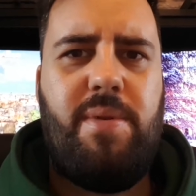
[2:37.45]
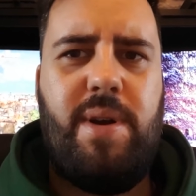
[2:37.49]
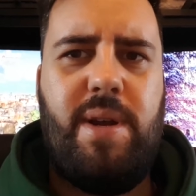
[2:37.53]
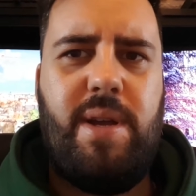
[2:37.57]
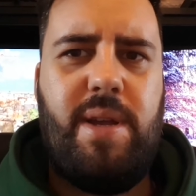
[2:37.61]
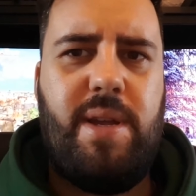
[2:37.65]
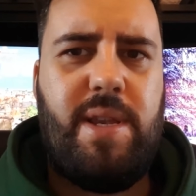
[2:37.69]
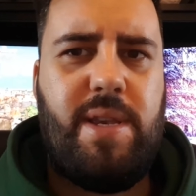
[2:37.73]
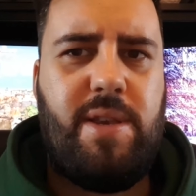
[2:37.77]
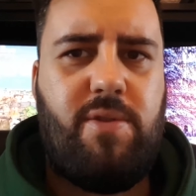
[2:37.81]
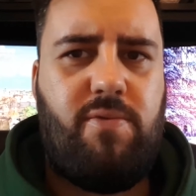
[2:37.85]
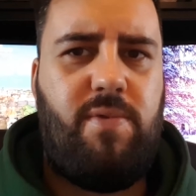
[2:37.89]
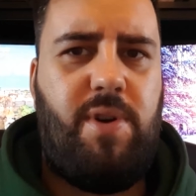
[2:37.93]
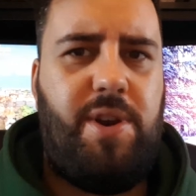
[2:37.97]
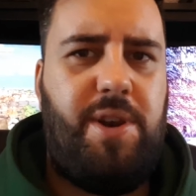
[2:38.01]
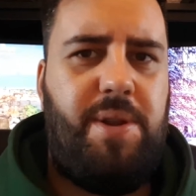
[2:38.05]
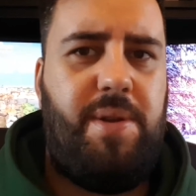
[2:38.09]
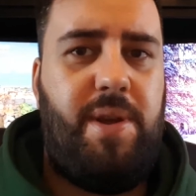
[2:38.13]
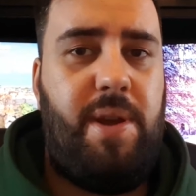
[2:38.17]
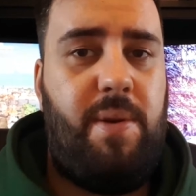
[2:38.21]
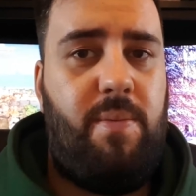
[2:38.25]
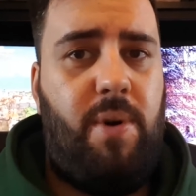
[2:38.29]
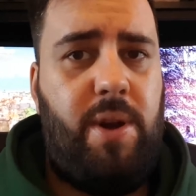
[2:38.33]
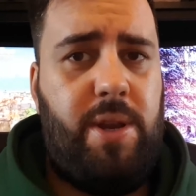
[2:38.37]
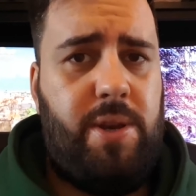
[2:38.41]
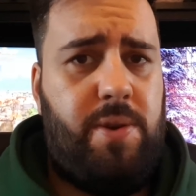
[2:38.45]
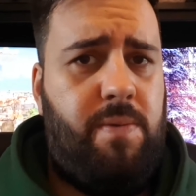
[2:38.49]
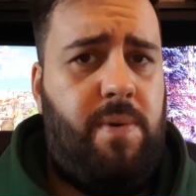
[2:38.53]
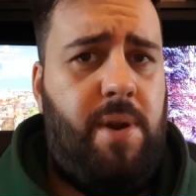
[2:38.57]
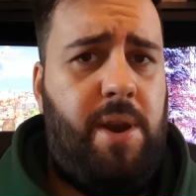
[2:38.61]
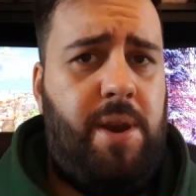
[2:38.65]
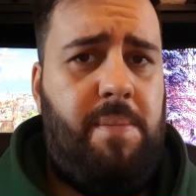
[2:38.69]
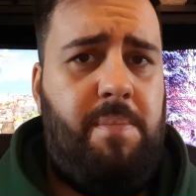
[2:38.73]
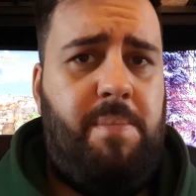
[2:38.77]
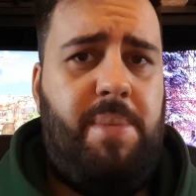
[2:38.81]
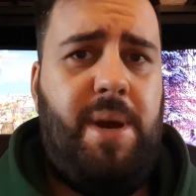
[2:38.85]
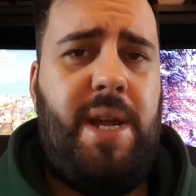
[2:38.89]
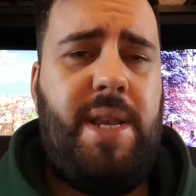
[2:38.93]
It was
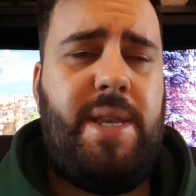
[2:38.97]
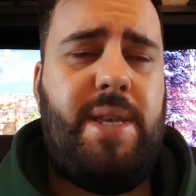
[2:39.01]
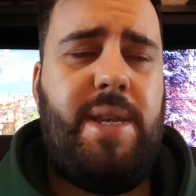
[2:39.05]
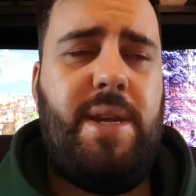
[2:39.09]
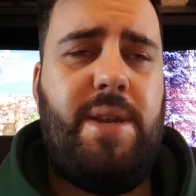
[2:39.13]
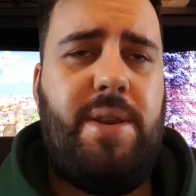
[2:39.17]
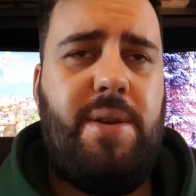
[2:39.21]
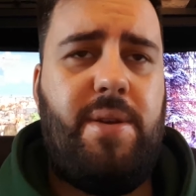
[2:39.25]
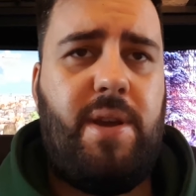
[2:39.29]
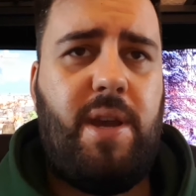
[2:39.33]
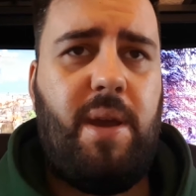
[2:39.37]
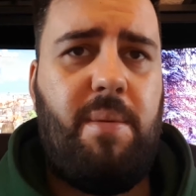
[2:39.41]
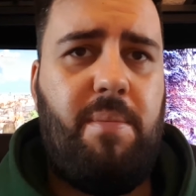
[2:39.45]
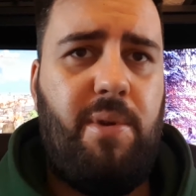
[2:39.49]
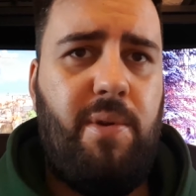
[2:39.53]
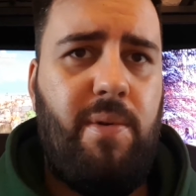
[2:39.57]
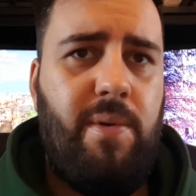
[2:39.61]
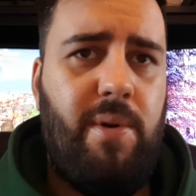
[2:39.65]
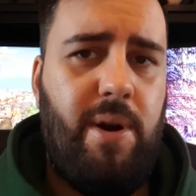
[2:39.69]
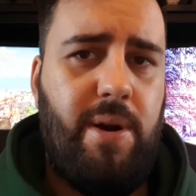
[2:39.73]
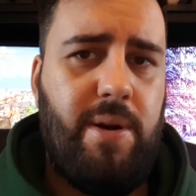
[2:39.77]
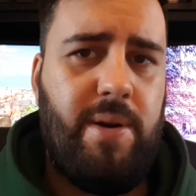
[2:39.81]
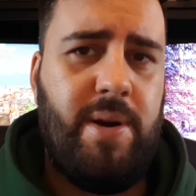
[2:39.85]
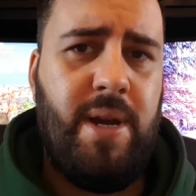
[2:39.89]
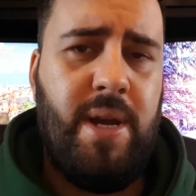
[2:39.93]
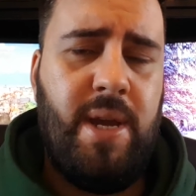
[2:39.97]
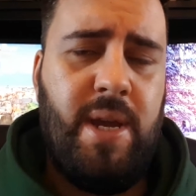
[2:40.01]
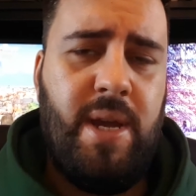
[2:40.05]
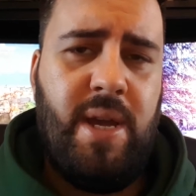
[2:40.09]
running better. Don't get me wrong.